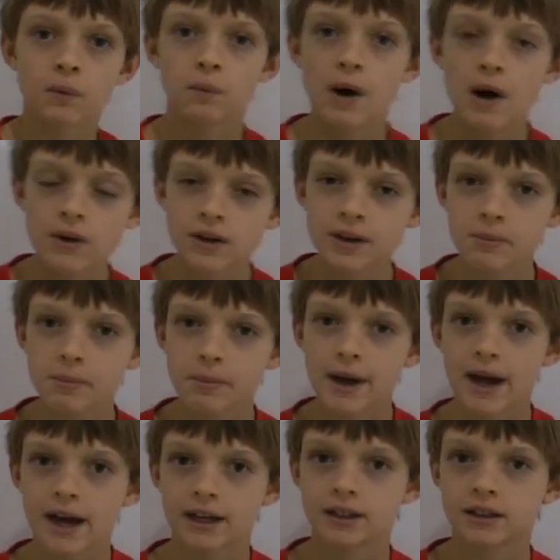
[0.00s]
Welcome
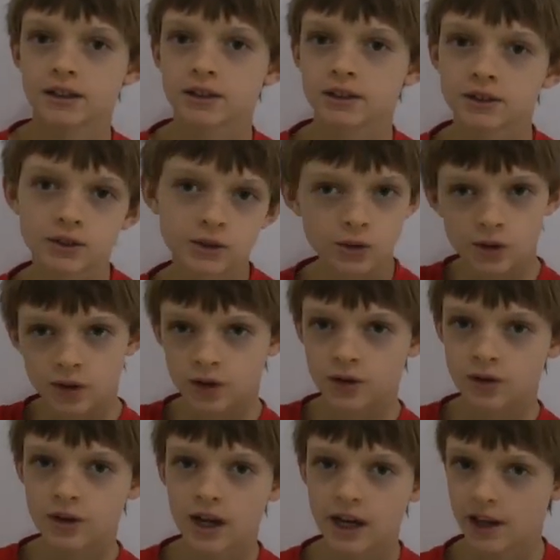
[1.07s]
back to to